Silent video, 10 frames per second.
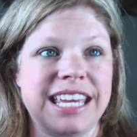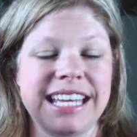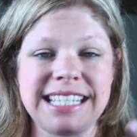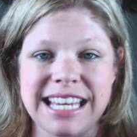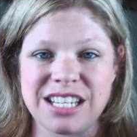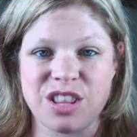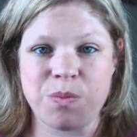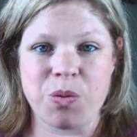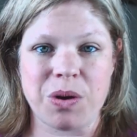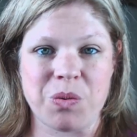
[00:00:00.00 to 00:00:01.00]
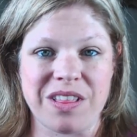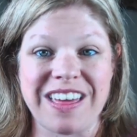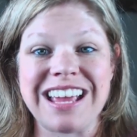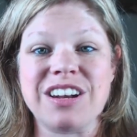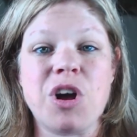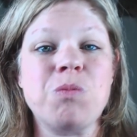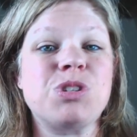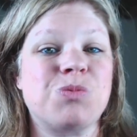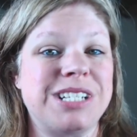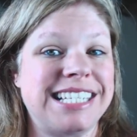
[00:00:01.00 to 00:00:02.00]
the kids get to the point where they can
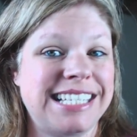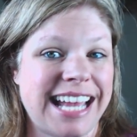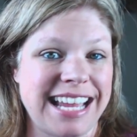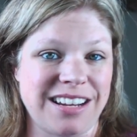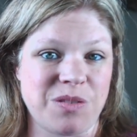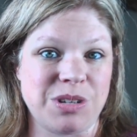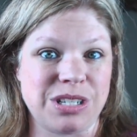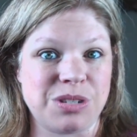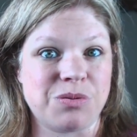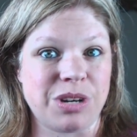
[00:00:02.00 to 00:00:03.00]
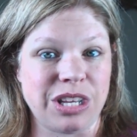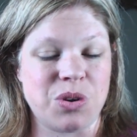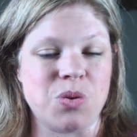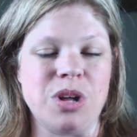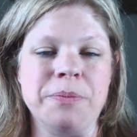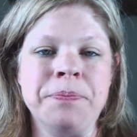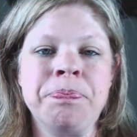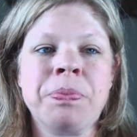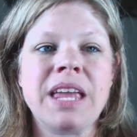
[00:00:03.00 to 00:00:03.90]
almost recite it, which is really cool.